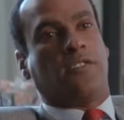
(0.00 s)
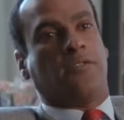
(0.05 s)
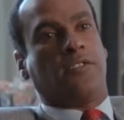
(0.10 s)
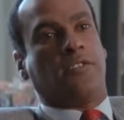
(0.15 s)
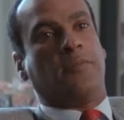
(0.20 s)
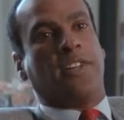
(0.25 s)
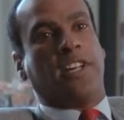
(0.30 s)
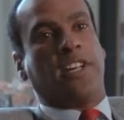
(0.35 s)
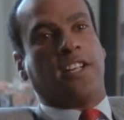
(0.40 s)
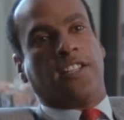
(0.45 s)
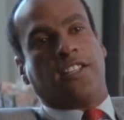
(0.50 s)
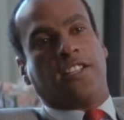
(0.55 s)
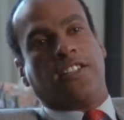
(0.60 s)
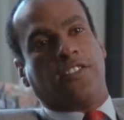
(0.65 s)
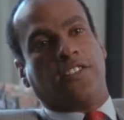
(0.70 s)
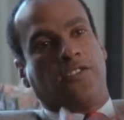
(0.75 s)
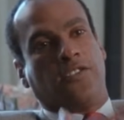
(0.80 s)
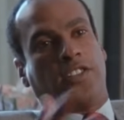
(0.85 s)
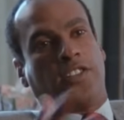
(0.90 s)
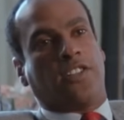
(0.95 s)
rebellion
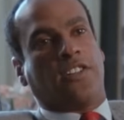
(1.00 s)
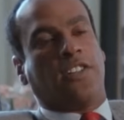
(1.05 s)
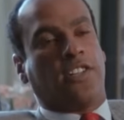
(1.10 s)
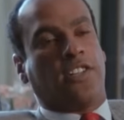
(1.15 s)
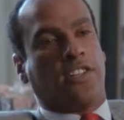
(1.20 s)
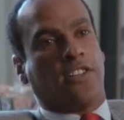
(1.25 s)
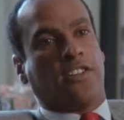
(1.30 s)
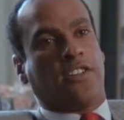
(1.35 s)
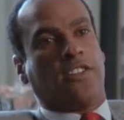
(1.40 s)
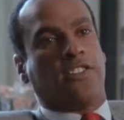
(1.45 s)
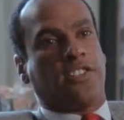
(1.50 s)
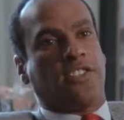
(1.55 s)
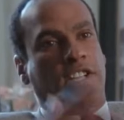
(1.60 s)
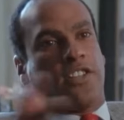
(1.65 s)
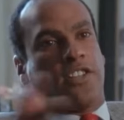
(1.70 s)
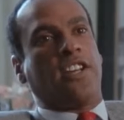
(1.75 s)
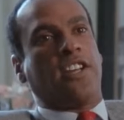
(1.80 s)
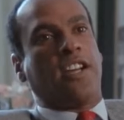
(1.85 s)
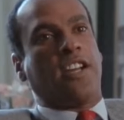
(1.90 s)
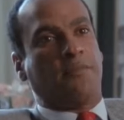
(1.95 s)
and encourage
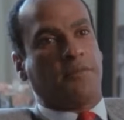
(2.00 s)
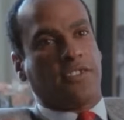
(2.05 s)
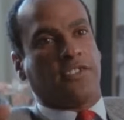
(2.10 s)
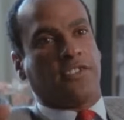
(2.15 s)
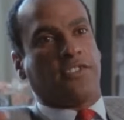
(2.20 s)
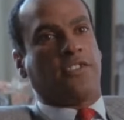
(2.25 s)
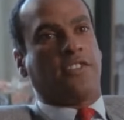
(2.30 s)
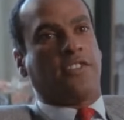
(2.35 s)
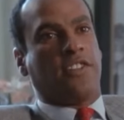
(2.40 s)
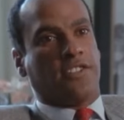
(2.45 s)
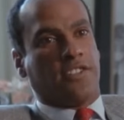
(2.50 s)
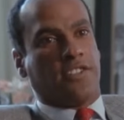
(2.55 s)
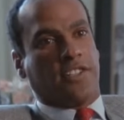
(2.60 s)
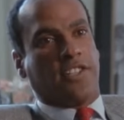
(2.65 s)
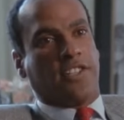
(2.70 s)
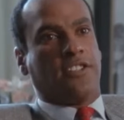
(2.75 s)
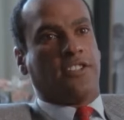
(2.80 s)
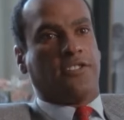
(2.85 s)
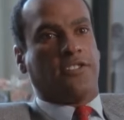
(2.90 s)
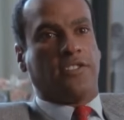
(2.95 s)
our chapters across the
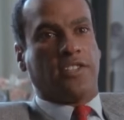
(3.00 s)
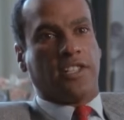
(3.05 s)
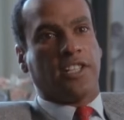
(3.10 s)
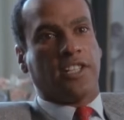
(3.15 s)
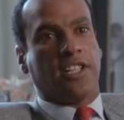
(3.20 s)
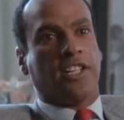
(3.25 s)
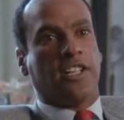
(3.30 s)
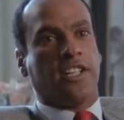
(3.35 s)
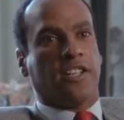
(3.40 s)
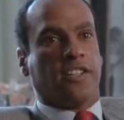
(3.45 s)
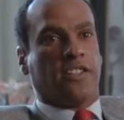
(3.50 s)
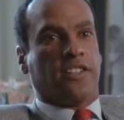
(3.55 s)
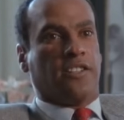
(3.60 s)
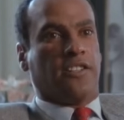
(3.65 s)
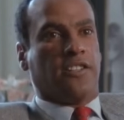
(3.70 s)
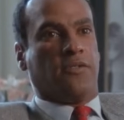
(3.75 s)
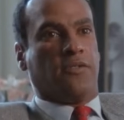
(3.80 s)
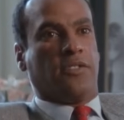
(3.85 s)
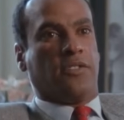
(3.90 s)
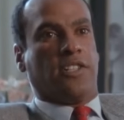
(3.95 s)
country
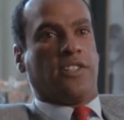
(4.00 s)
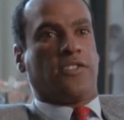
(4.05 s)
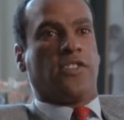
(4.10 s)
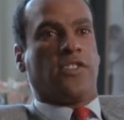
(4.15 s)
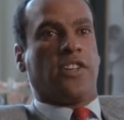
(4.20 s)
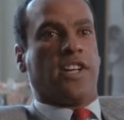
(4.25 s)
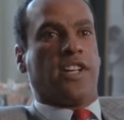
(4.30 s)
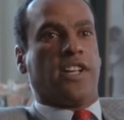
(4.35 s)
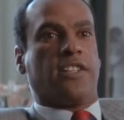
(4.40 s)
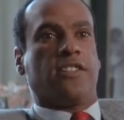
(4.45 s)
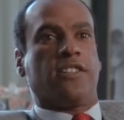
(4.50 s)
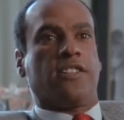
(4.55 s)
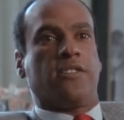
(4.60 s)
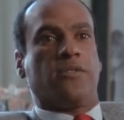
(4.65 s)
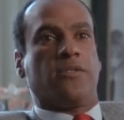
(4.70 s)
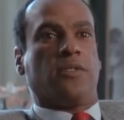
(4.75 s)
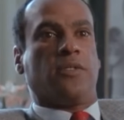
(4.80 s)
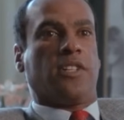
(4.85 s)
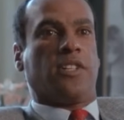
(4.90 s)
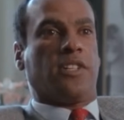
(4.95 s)
to try
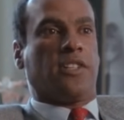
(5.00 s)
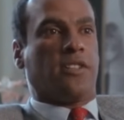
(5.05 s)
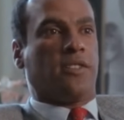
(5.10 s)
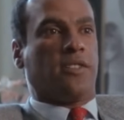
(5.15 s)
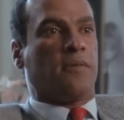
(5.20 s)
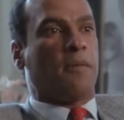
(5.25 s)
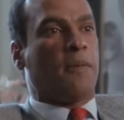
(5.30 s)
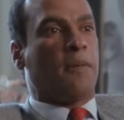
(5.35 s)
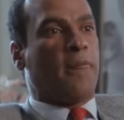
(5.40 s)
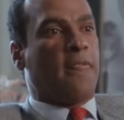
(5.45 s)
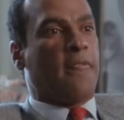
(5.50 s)
to